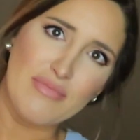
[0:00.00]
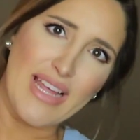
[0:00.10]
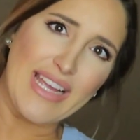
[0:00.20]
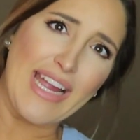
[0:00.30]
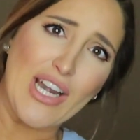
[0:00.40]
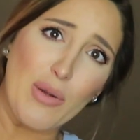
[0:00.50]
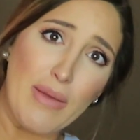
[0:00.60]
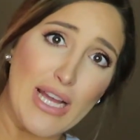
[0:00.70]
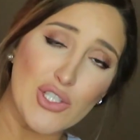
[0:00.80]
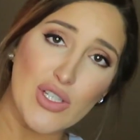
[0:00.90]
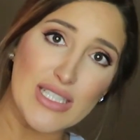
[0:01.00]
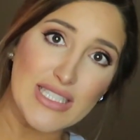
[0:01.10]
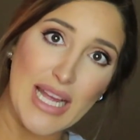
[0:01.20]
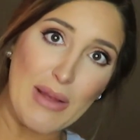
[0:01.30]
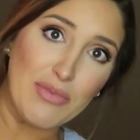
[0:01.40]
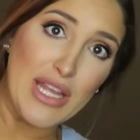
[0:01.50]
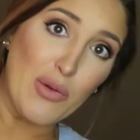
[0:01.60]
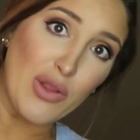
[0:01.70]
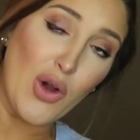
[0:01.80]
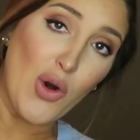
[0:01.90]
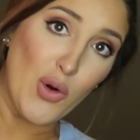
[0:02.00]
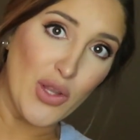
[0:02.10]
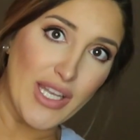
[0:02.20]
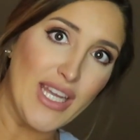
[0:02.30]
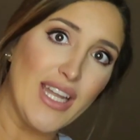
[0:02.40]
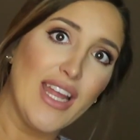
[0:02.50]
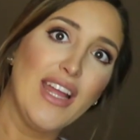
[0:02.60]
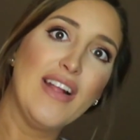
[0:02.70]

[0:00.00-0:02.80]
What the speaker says: like air mattress type thing with a hole in it,